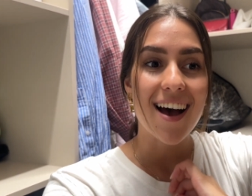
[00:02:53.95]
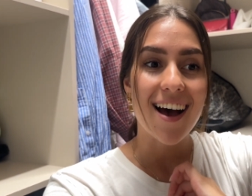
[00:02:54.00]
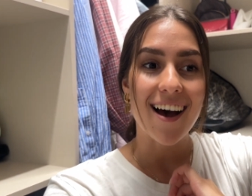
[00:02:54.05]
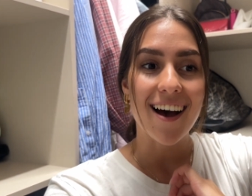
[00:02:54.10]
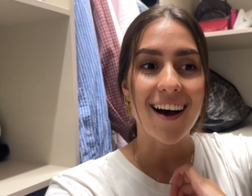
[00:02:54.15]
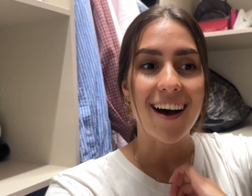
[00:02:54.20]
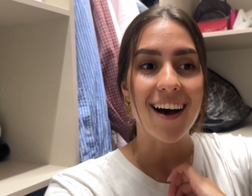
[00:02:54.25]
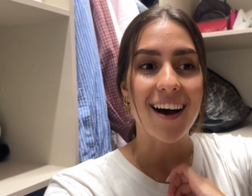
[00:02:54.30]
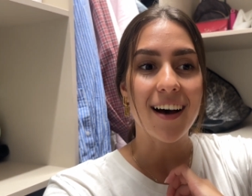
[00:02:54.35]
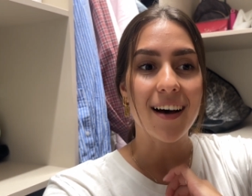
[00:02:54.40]

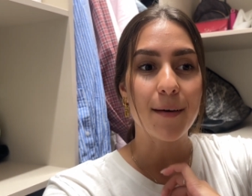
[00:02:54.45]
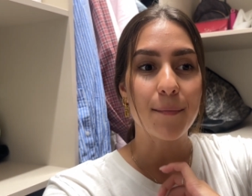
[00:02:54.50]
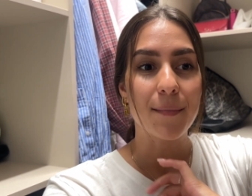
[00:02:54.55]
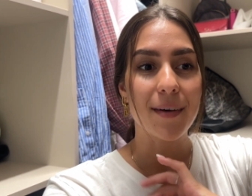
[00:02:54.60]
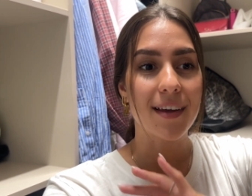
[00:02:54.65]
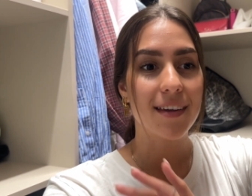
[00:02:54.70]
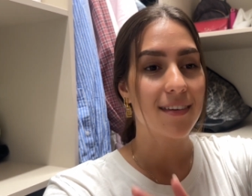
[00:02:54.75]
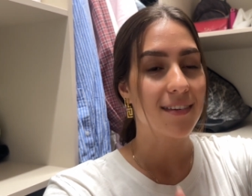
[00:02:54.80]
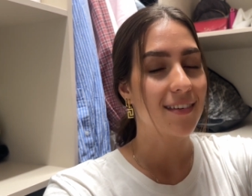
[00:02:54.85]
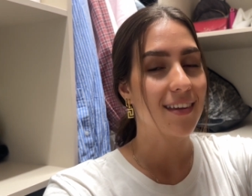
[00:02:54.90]
Um,
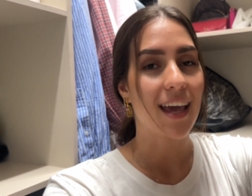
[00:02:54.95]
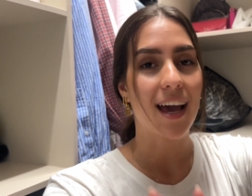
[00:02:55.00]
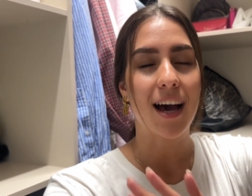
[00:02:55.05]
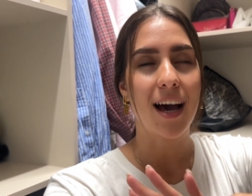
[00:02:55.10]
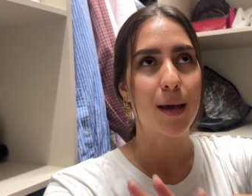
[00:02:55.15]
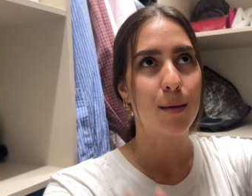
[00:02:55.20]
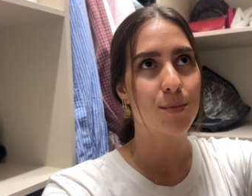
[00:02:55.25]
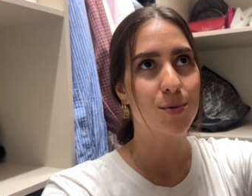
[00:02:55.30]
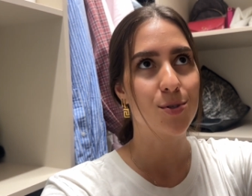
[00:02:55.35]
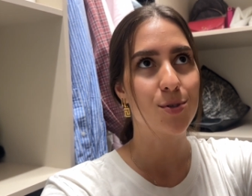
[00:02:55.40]
and yeah,
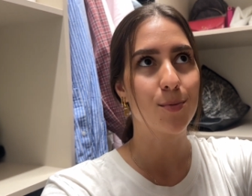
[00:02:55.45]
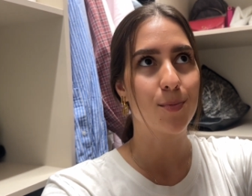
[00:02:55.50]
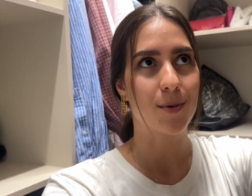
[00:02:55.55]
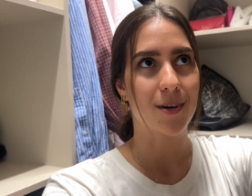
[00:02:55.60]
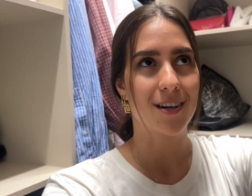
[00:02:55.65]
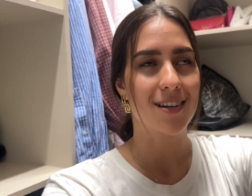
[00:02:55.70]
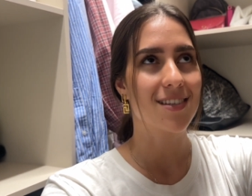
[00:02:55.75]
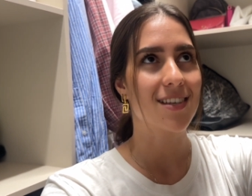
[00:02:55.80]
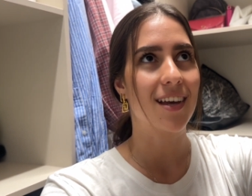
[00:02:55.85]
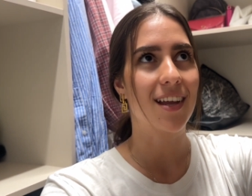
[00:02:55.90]
I'm
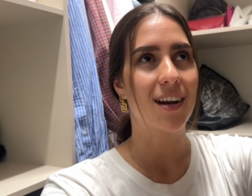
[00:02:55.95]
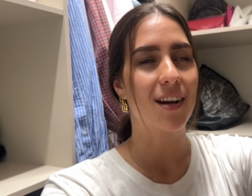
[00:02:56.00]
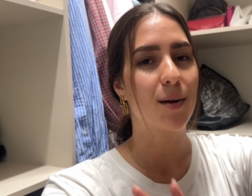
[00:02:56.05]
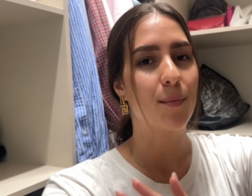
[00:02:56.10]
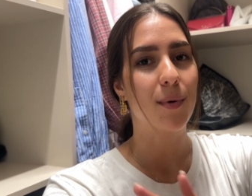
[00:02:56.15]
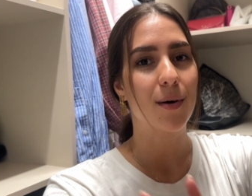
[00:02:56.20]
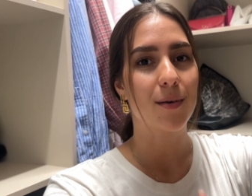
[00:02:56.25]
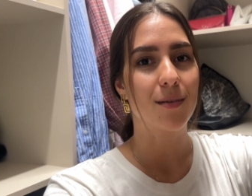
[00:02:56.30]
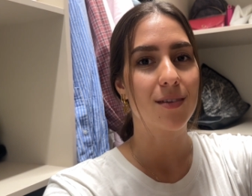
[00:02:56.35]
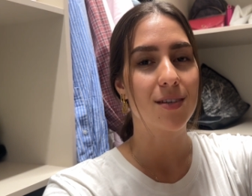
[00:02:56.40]
super excited
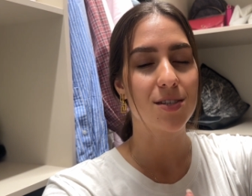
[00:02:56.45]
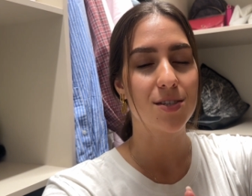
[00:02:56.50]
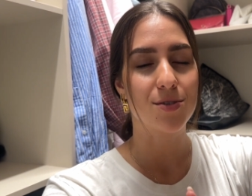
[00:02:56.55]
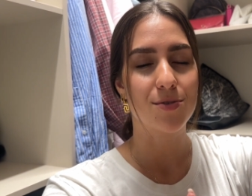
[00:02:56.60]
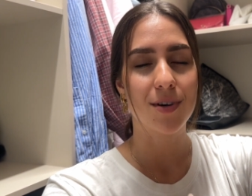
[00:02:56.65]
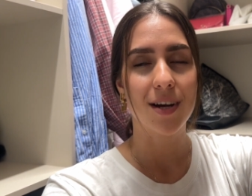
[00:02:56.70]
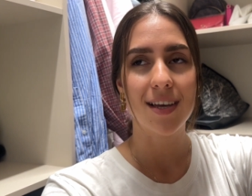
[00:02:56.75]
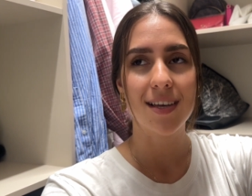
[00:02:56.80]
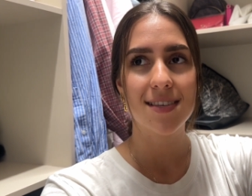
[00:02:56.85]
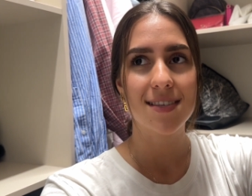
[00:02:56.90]
about this
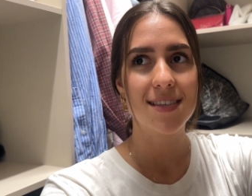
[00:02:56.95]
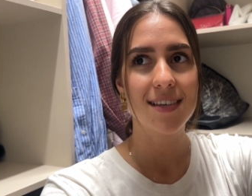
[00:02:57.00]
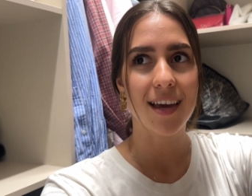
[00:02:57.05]
dress.